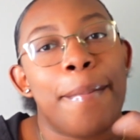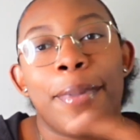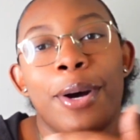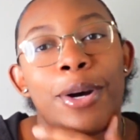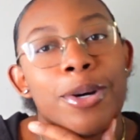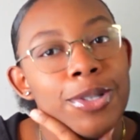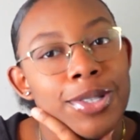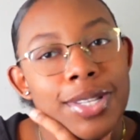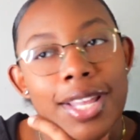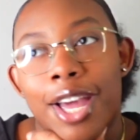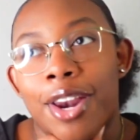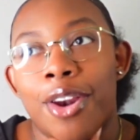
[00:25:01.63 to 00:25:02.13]

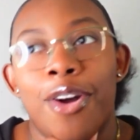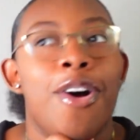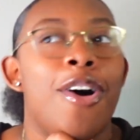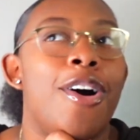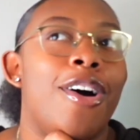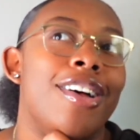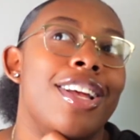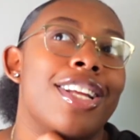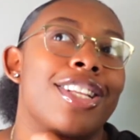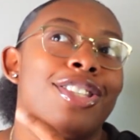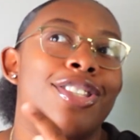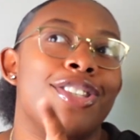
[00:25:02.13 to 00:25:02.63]
post at
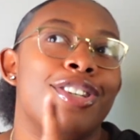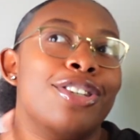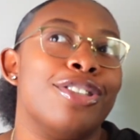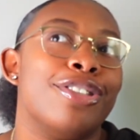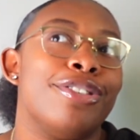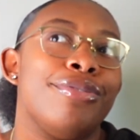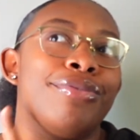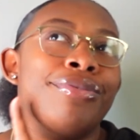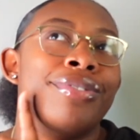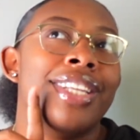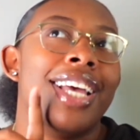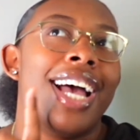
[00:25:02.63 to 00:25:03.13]
all until
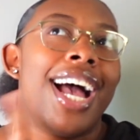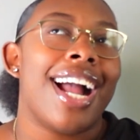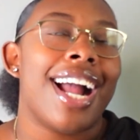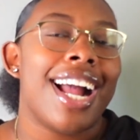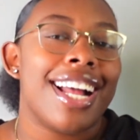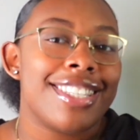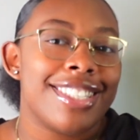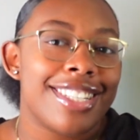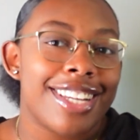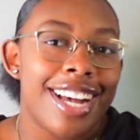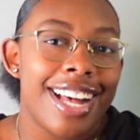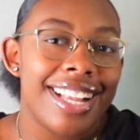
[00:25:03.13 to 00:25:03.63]
I
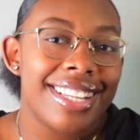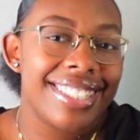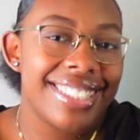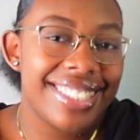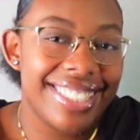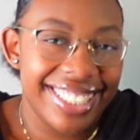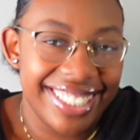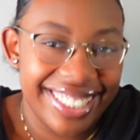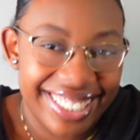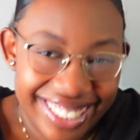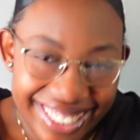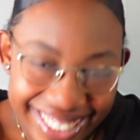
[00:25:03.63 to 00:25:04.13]
got to
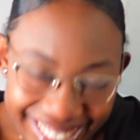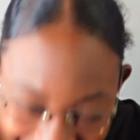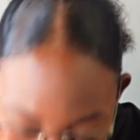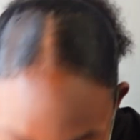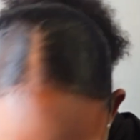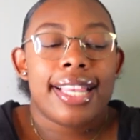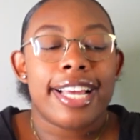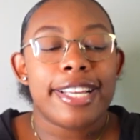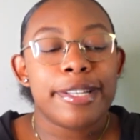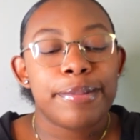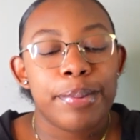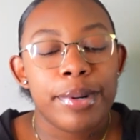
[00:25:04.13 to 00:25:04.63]
college.
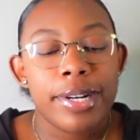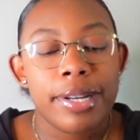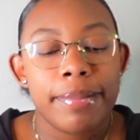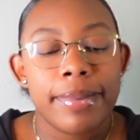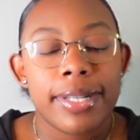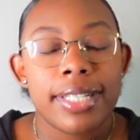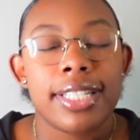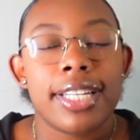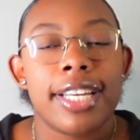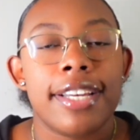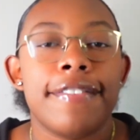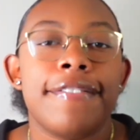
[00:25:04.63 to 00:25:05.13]
That's pretty
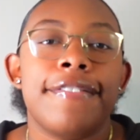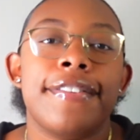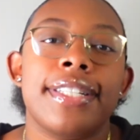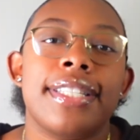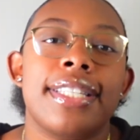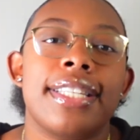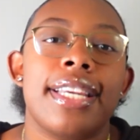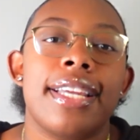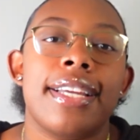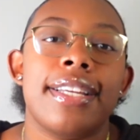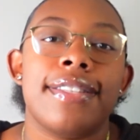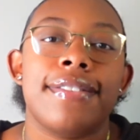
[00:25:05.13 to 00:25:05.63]
much it for
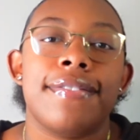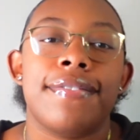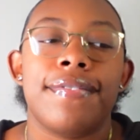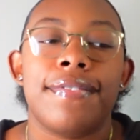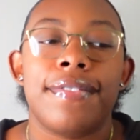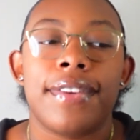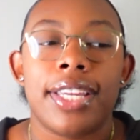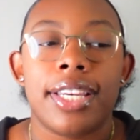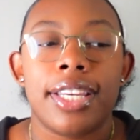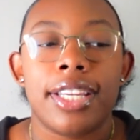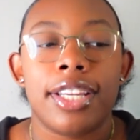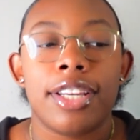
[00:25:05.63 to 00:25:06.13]
today's
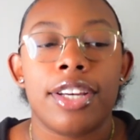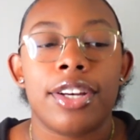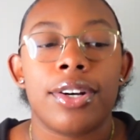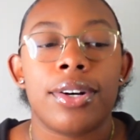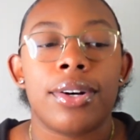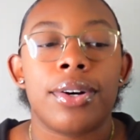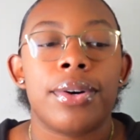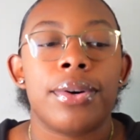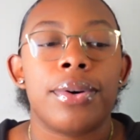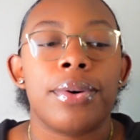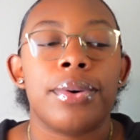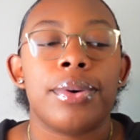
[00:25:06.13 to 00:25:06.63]

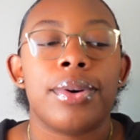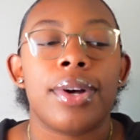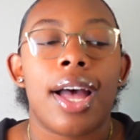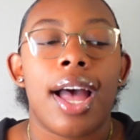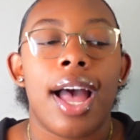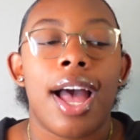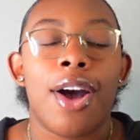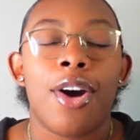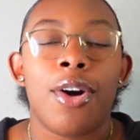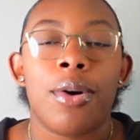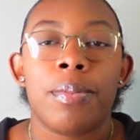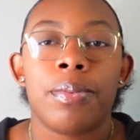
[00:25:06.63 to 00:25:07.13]
video.
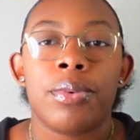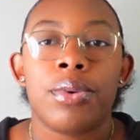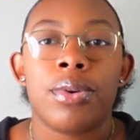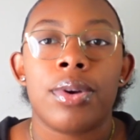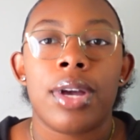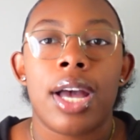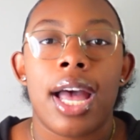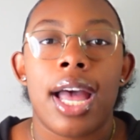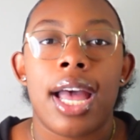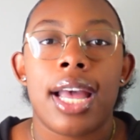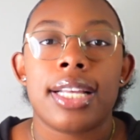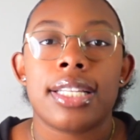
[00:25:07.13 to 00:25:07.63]
I hope you
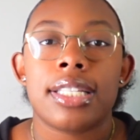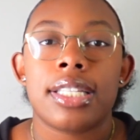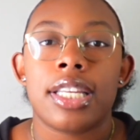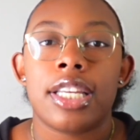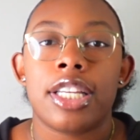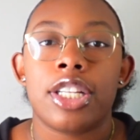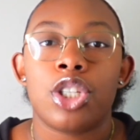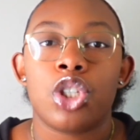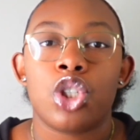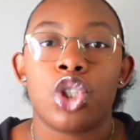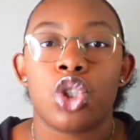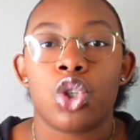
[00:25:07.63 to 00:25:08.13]
guys
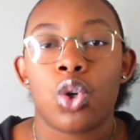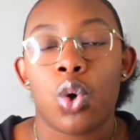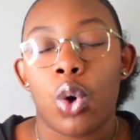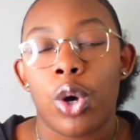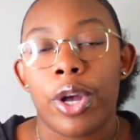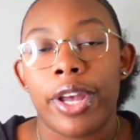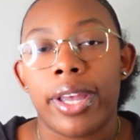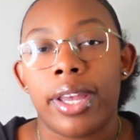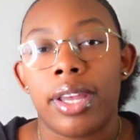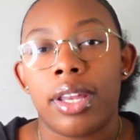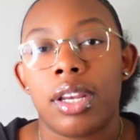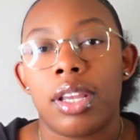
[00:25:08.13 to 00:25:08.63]

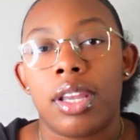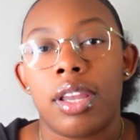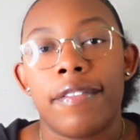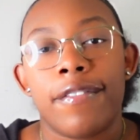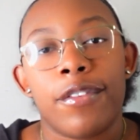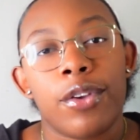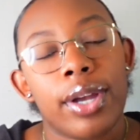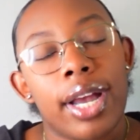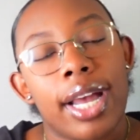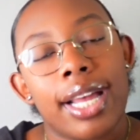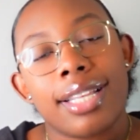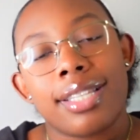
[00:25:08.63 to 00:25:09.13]
enjoyed. If
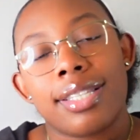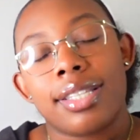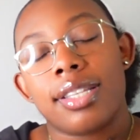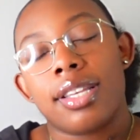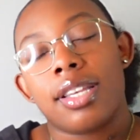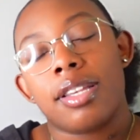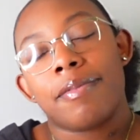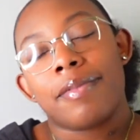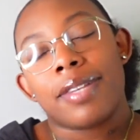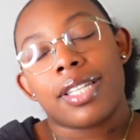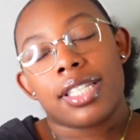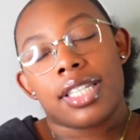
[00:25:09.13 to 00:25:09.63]
you guys
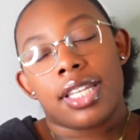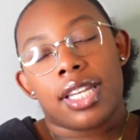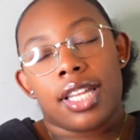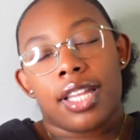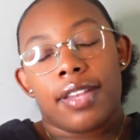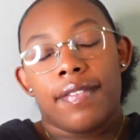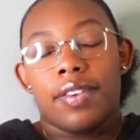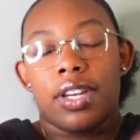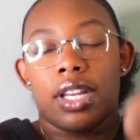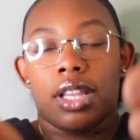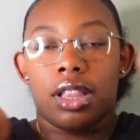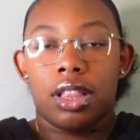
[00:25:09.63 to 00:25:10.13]
did, make sure to
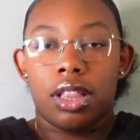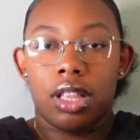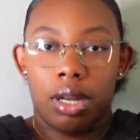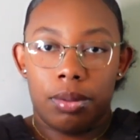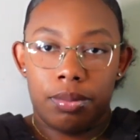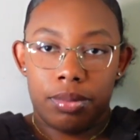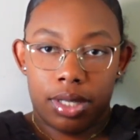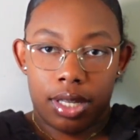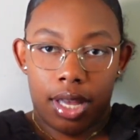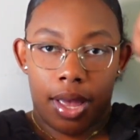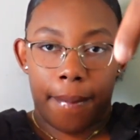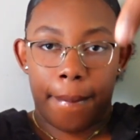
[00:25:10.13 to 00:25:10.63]
give it a
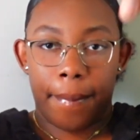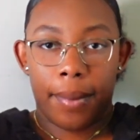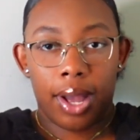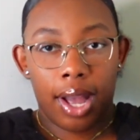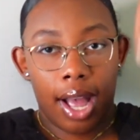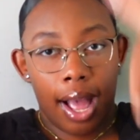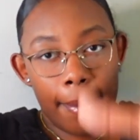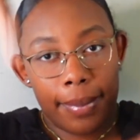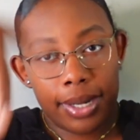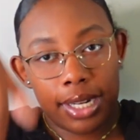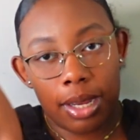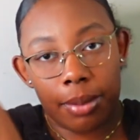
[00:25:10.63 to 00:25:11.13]
thumbs up,
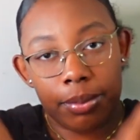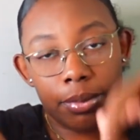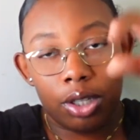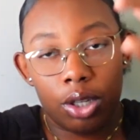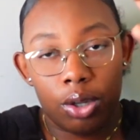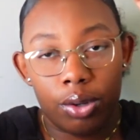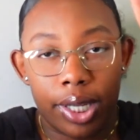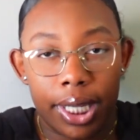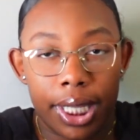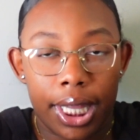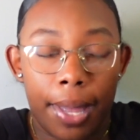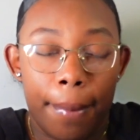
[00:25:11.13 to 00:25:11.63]
comment down
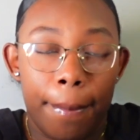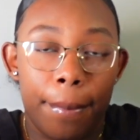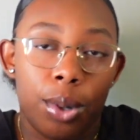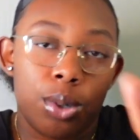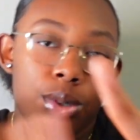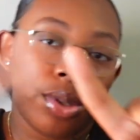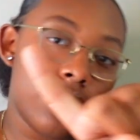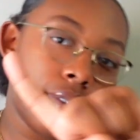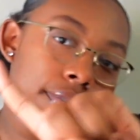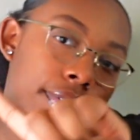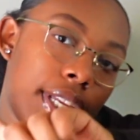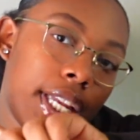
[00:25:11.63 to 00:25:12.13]
below, hit that
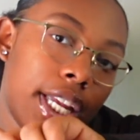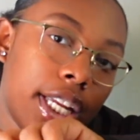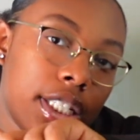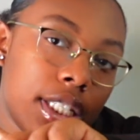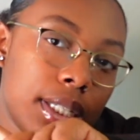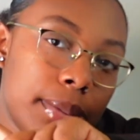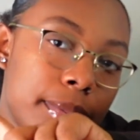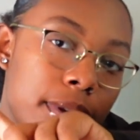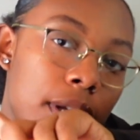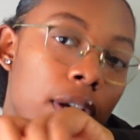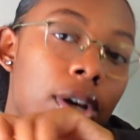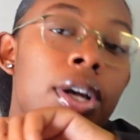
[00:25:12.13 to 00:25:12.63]
post
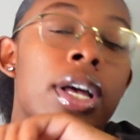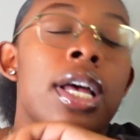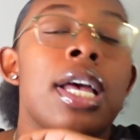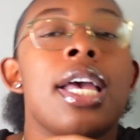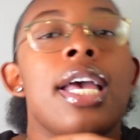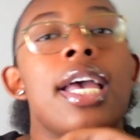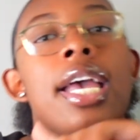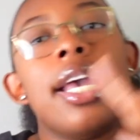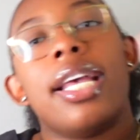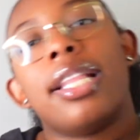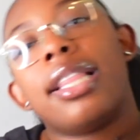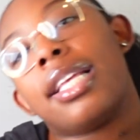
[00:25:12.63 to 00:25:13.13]
notification bell,
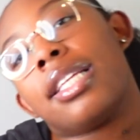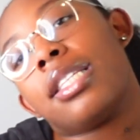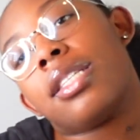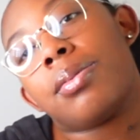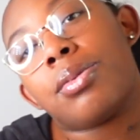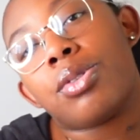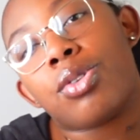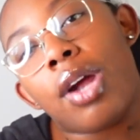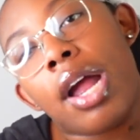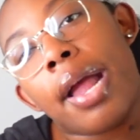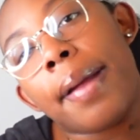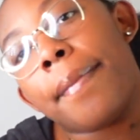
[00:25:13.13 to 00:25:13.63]
hit that
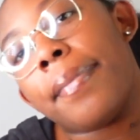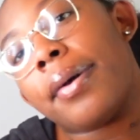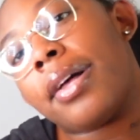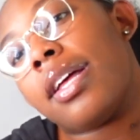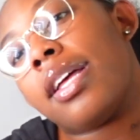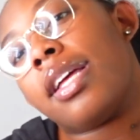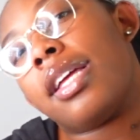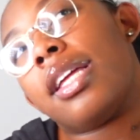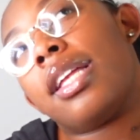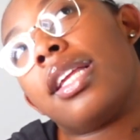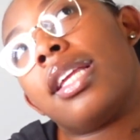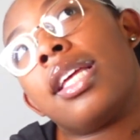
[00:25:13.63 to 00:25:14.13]
subscribe
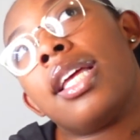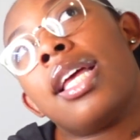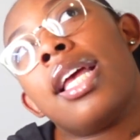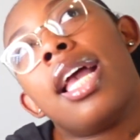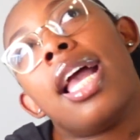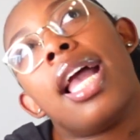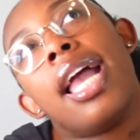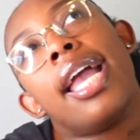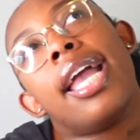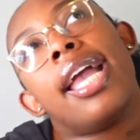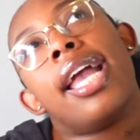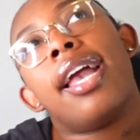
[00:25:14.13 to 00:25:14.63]
button,
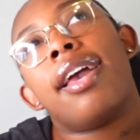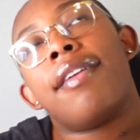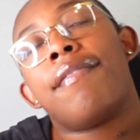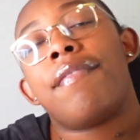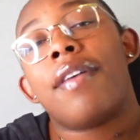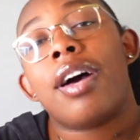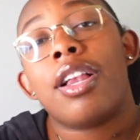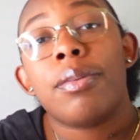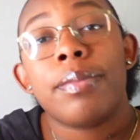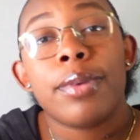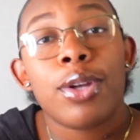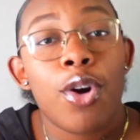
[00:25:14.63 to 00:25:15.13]
and
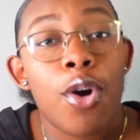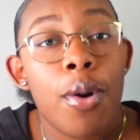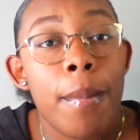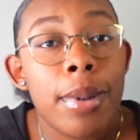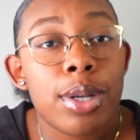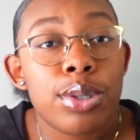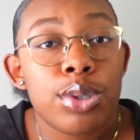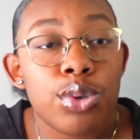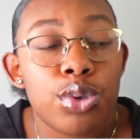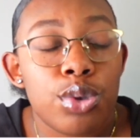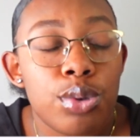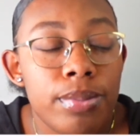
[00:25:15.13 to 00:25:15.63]
follow me on all my
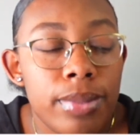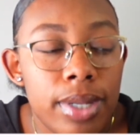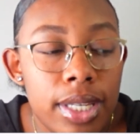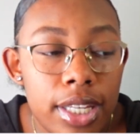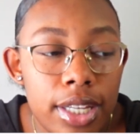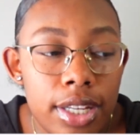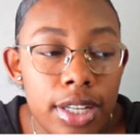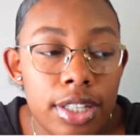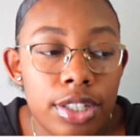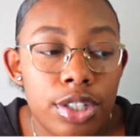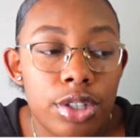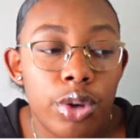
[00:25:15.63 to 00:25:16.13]
social
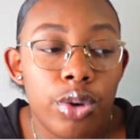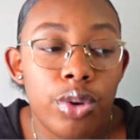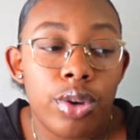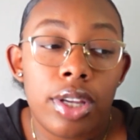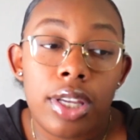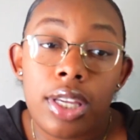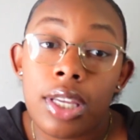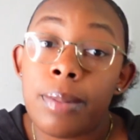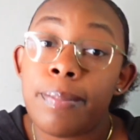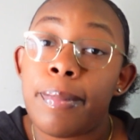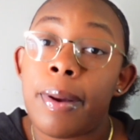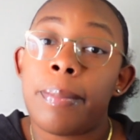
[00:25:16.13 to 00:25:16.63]
media so you can
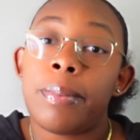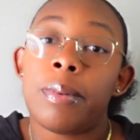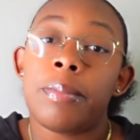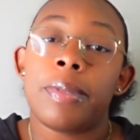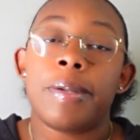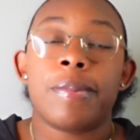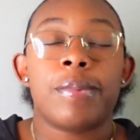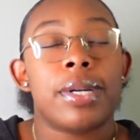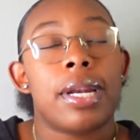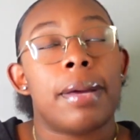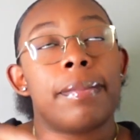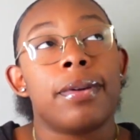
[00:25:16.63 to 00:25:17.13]
keep up with
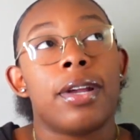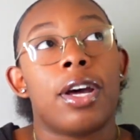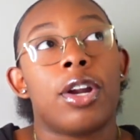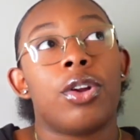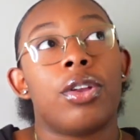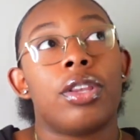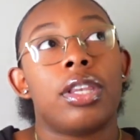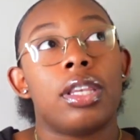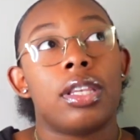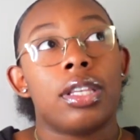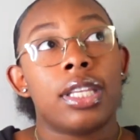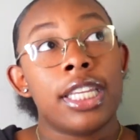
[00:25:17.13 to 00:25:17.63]
me when I'm not
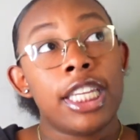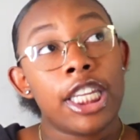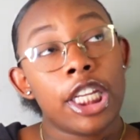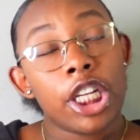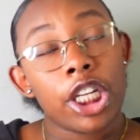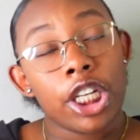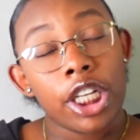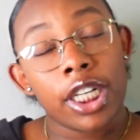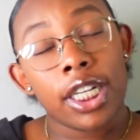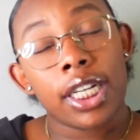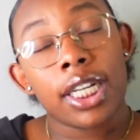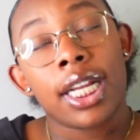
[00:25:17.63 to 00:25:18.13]
on
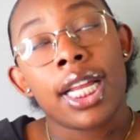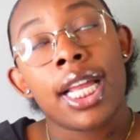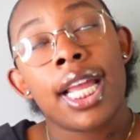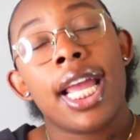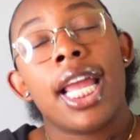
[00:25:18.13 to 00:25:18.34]
here.